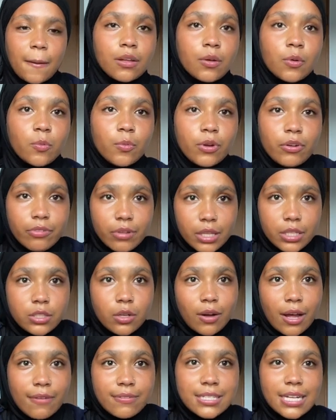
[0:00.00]
We really don't
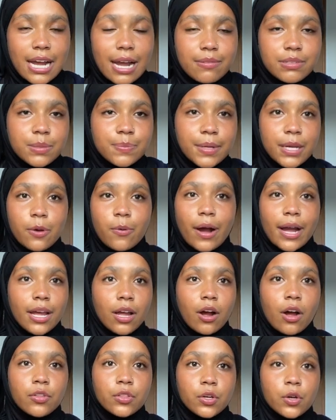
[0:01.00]
have time to be quiet
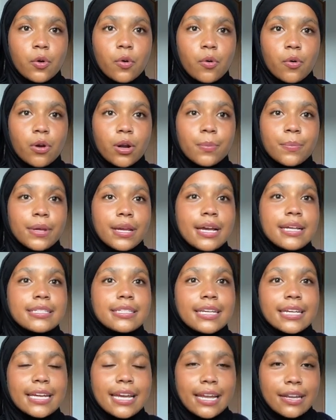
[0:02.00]
on the court because
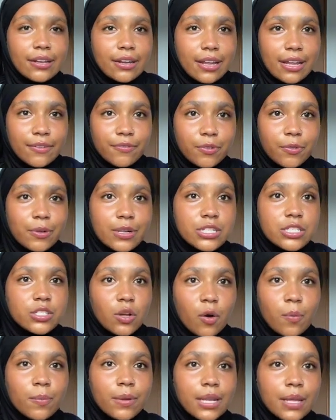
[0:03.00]
it can influence
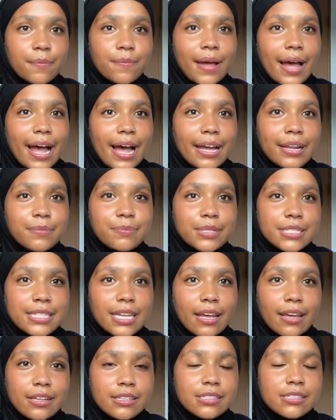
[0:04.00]
so many bad
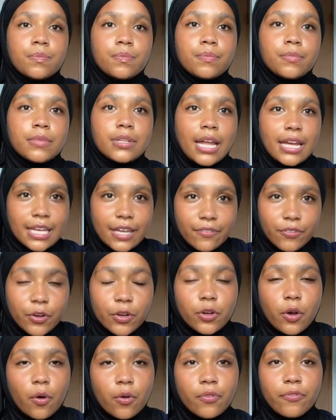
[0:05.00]
mistakes. Like if you're
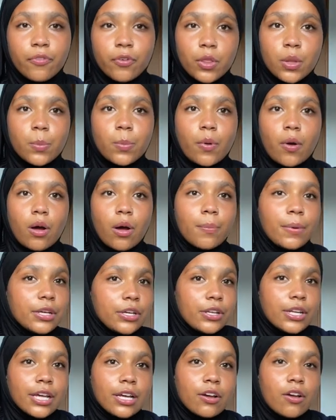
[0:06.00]
going for the ball but
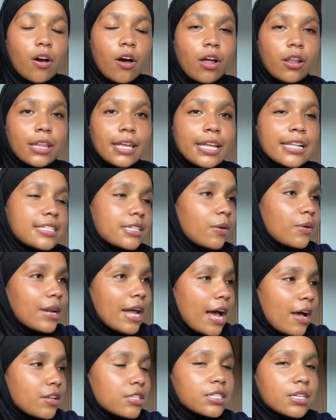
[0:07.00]
you didn't call it and someone
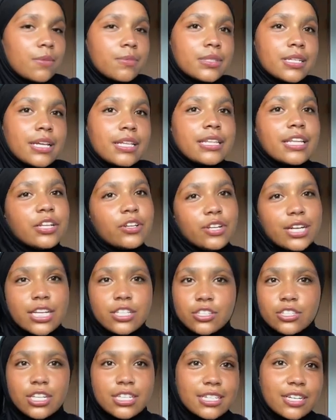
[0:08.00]
else comes in, then you guys
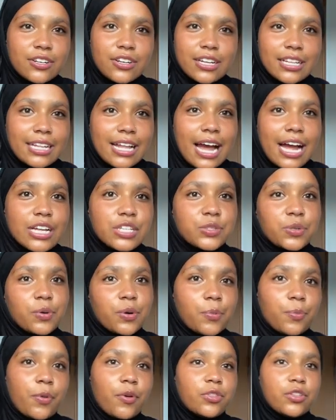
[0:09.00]
are just going to clash or
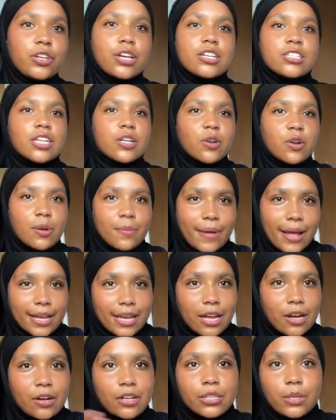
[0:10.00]
both of you guys are going to back
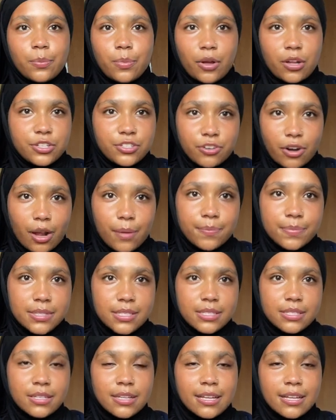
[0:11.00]
out and the ball drops.